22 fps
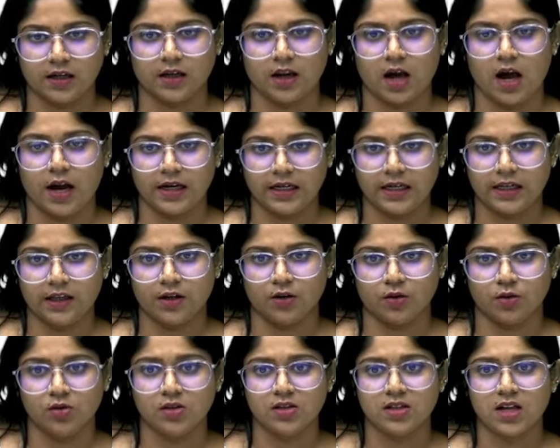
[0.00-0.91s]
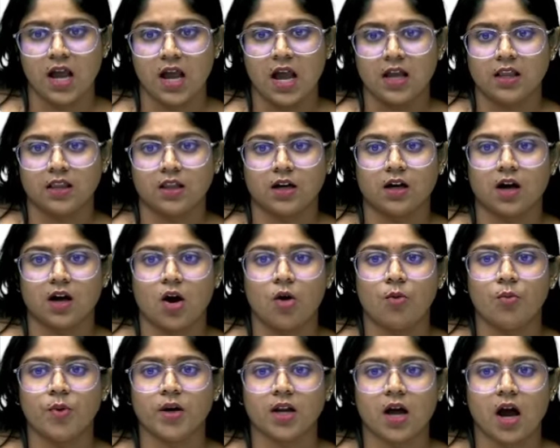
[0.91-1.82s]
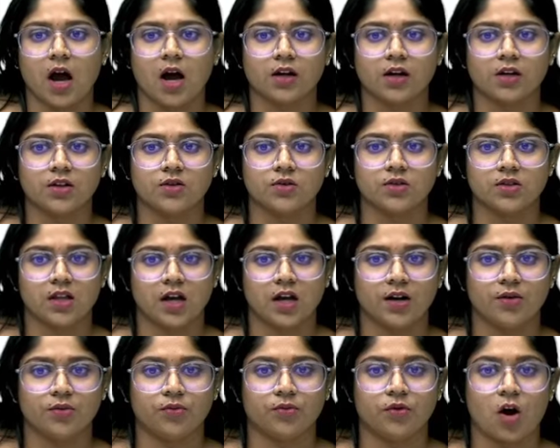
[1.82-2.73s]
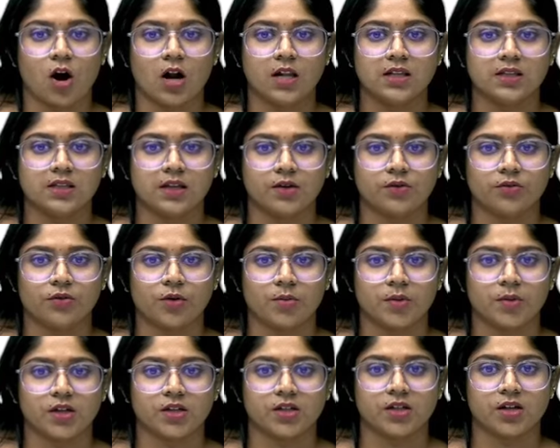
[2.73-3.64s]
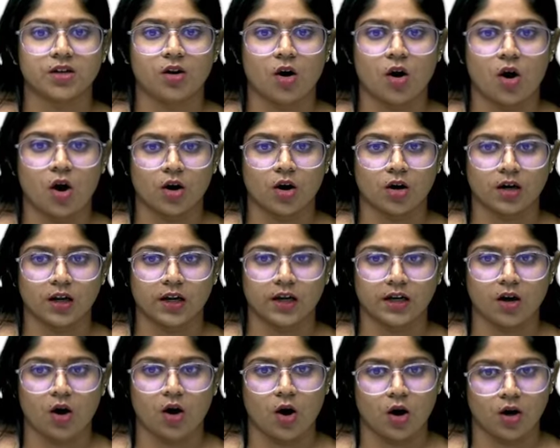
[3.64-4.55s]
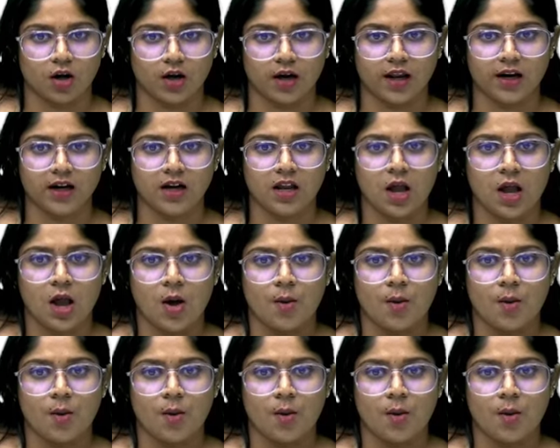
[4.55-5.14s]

IT rules, the government argues that false information in online